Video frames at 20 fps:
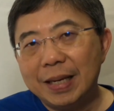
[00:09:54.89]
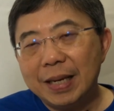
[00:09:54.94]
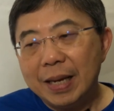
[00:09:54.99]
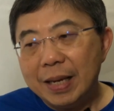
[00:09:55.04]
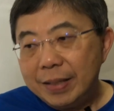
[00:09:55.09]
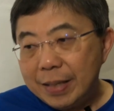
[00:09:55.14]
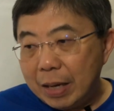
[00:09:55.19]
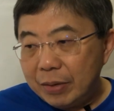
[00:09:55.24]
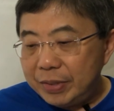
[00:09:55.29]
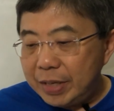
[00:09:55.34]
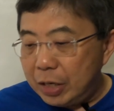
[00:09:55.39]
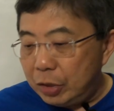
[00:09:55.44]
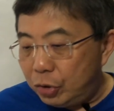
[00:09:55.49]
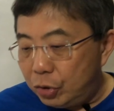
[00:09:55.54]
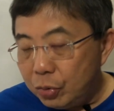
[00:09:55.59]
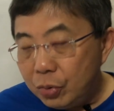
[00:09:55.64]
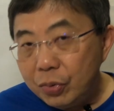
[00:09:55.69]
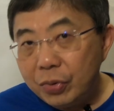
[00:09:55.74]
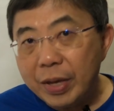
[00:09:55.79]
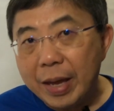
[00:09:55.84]
Now, they
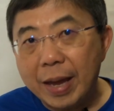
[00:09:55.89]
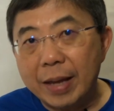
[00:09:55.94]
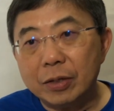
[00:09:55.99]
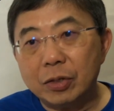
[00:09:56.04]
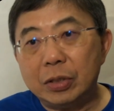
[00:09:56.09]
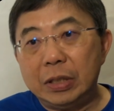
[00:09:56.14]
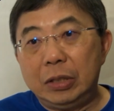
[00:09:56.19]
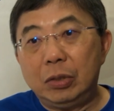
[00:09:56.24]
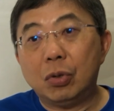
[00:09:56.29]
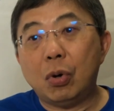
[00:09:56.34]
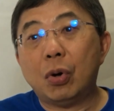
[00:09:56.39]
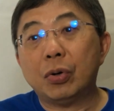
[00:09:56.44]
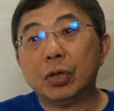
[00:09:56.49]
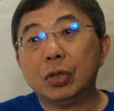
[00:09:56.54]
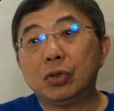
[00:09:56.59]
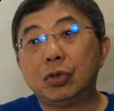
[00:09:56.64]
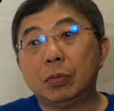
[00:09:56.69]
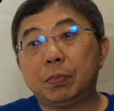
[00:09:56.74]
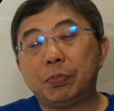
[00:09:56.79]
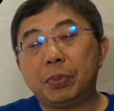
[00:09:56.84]
do that in
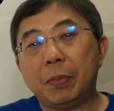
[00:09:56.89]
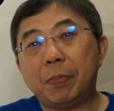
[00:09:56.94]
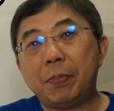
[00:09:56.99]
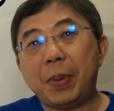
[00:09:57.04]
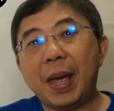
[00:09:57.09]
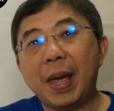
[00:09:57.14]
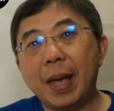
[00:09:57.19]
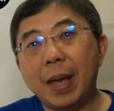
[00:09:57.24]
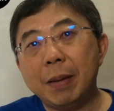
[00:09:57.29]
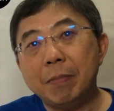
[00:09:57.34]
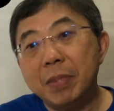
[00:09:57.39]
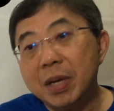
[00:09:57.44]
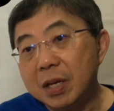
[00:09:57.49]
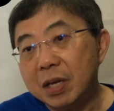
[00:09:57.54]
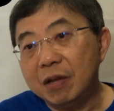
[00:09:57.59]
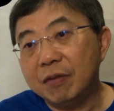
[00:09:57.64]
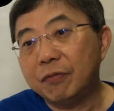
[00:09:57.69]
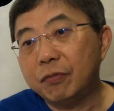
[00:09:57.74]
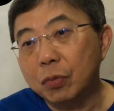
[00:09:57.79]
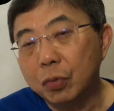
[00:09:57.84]
order to prepare
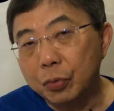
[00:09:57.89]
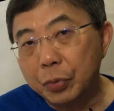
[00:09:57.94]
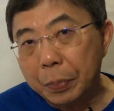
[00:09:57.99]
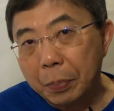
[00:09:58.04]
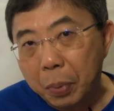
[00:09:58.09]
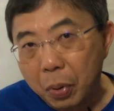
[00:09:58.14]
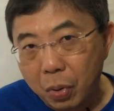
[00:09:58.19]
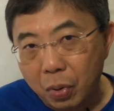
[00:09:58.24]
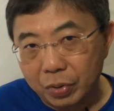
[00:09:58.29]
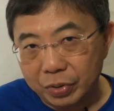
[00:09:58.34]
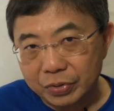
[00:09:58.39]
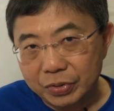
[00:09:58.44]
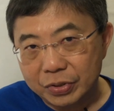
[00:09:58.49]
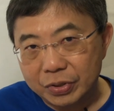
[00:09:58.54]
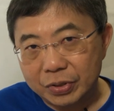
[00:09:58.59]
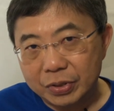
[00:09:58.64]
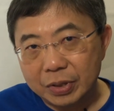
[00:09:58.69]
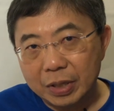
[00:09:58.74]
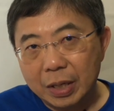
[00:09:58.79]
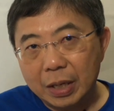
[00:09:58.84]
meaningful
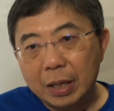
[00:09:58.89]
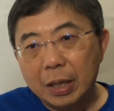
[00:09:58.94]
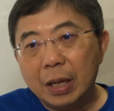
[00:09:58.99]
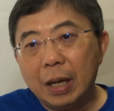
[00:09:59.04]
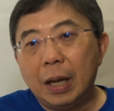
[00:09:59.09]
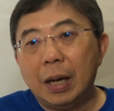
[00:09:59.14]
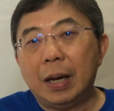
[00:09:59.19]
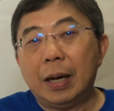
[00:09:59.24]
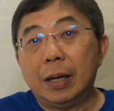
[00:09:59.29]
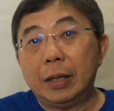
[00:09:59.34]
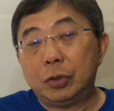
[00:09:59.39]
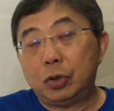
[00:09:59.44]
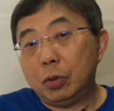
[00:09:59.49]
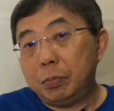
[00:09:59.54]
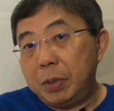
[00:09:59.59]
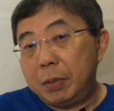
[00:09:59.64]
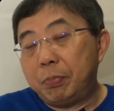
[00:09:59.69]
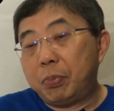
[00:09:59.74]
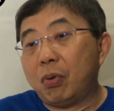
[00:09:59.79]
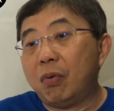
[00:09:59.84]
reports
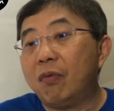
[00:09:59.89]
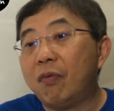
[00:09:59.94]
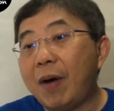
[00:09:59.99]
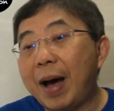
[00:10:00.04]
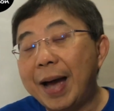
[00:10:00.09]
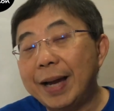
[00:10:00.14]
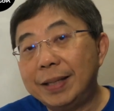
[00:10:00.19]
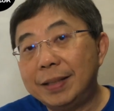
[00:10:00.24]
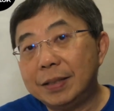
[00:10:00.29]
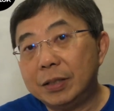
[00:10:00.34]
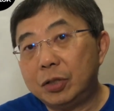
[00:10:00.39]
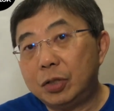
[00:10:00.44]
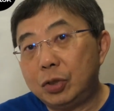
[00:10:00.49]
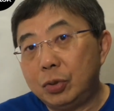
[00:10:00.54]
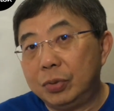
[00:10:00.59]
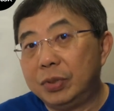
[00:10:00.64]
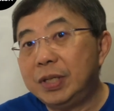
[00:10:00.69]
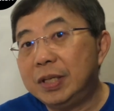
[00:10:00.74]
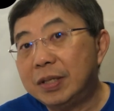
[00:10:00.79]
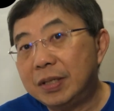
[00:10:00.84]
to be provided
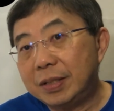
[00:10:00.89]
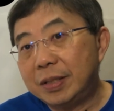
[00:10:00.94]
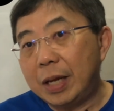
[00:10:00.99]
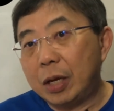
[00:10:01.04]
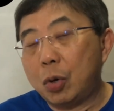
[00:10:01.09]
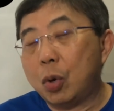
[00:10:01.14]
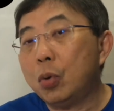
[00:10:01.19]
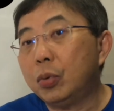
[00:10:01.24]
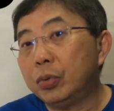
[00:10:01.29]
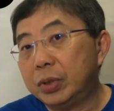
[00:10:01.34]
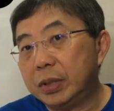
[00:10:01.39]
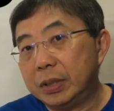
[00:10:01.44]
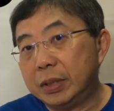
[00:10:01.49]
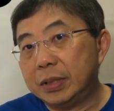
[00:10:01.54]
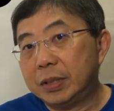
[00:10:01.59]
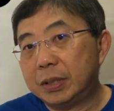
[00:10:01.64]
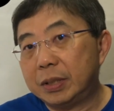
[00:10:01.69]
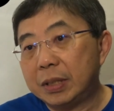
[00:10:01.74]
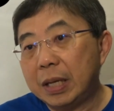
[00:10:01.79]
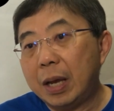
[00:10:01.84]
to these
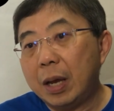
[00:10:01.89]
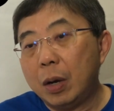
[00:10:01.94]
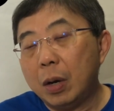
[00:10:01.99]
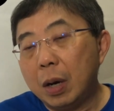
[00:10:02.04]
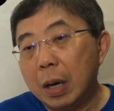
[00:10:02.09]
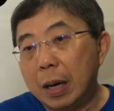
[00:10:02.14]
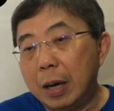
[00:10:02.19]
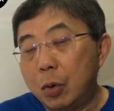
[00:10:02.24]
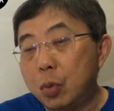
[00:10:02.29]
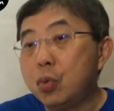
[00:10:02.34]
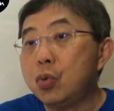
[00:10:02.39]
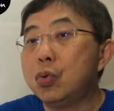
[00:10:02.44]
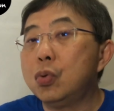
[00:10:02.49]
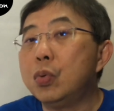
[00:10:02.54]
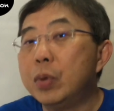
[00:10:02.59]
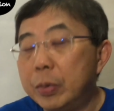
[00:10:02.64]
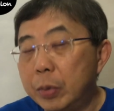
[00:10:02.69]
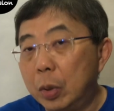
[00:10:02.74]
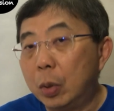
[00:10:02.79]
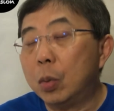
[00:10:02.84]
stakeholders
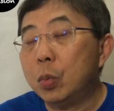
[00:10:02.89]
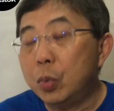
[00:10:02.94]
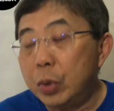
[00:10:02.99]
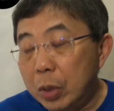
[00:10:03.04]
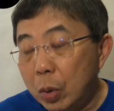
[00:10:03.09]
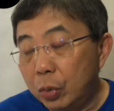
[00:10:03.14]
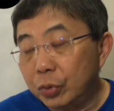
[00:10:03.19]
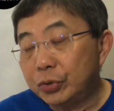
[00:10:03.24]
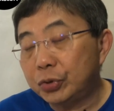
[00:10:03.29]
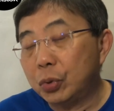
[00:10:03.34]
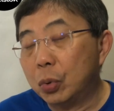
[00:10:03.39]
who we also